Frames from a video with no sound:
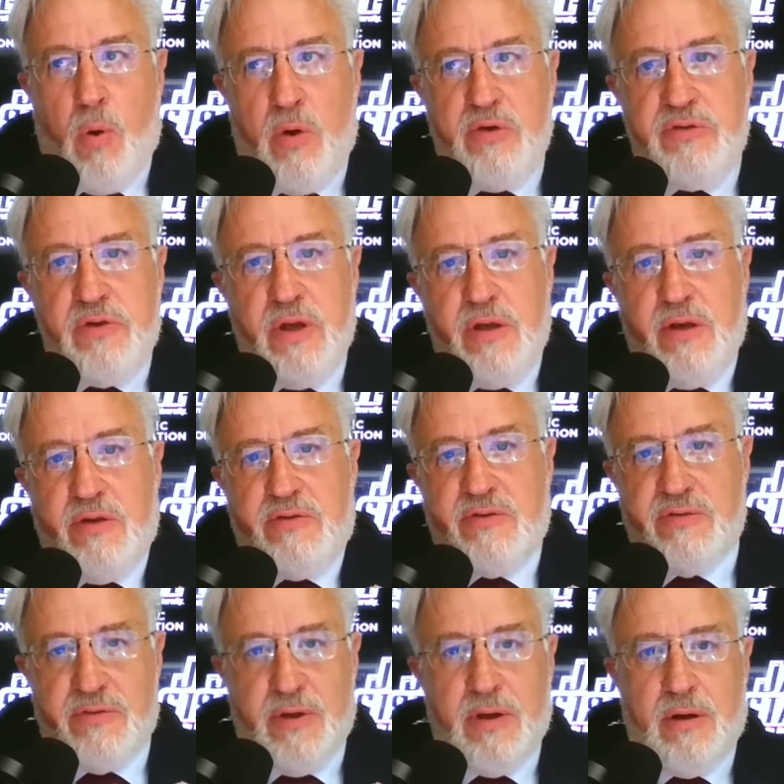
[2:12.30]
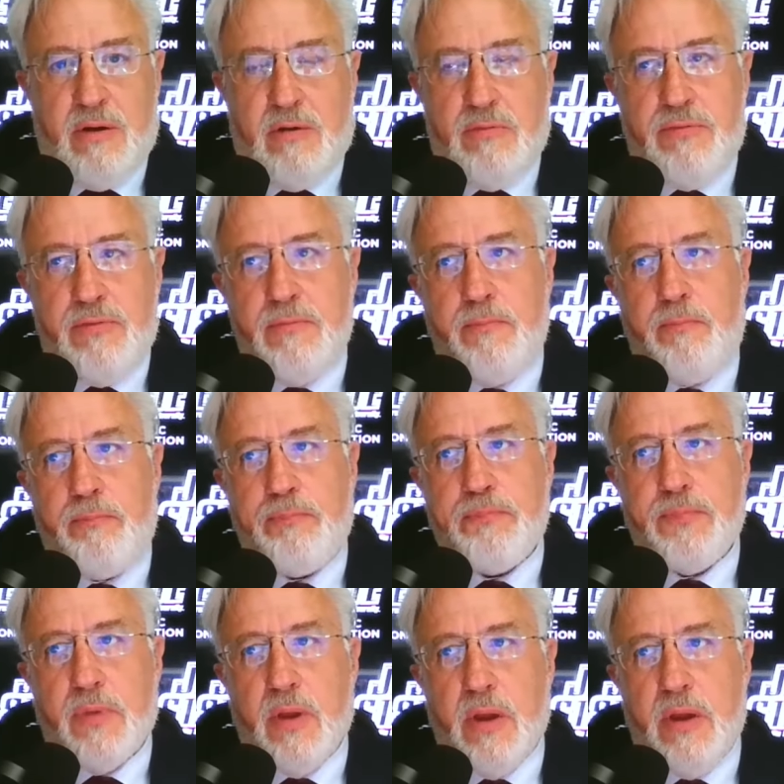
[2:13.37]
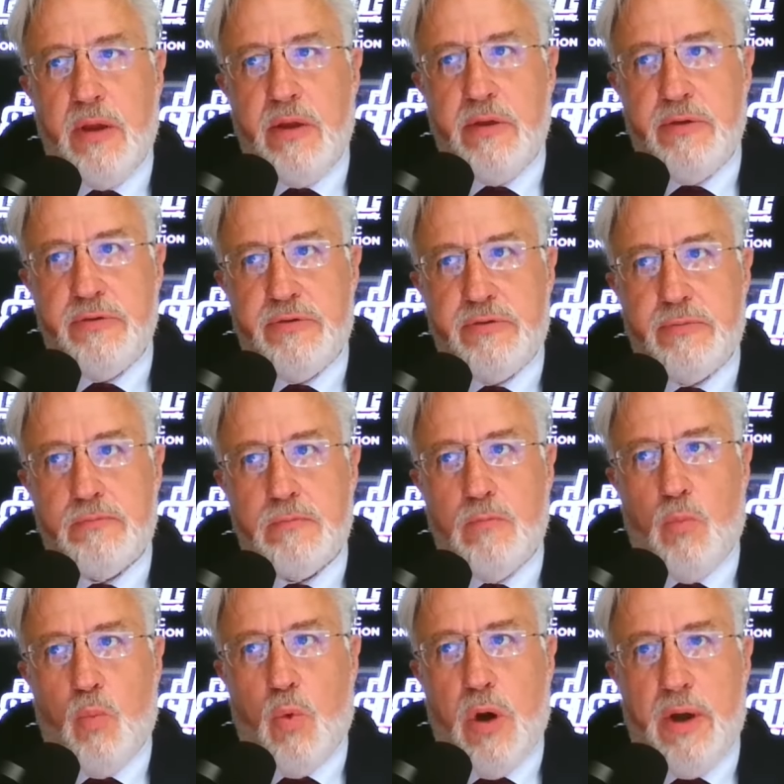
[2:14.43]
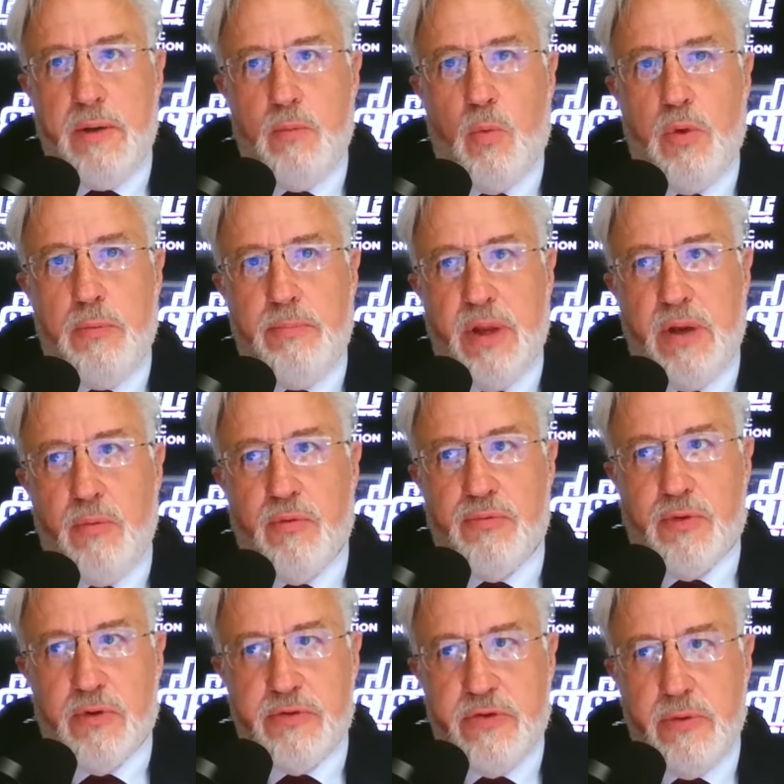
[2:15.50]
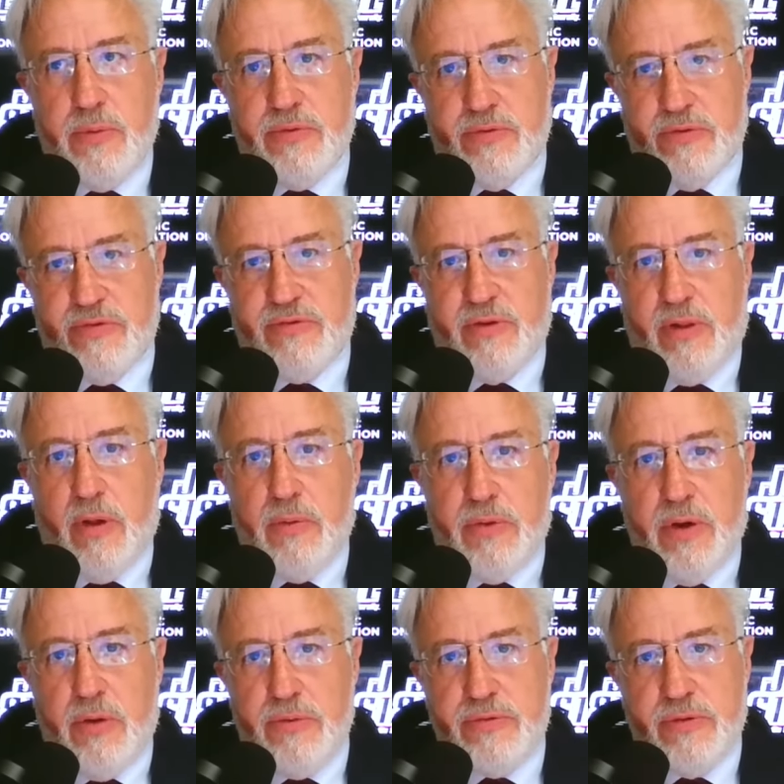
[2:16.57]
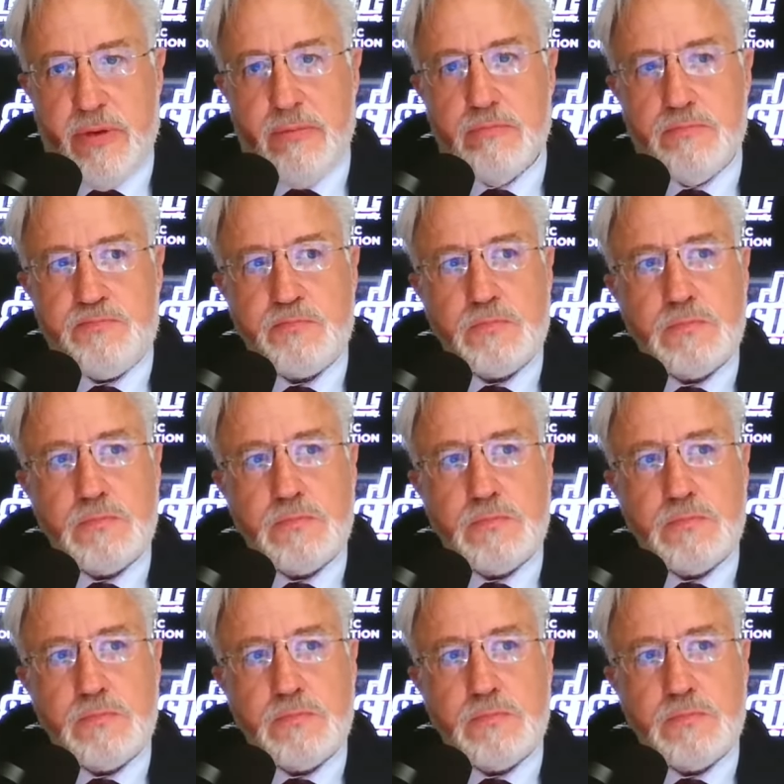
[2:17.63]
poisoning itself is what would be referred to as a slow dosing.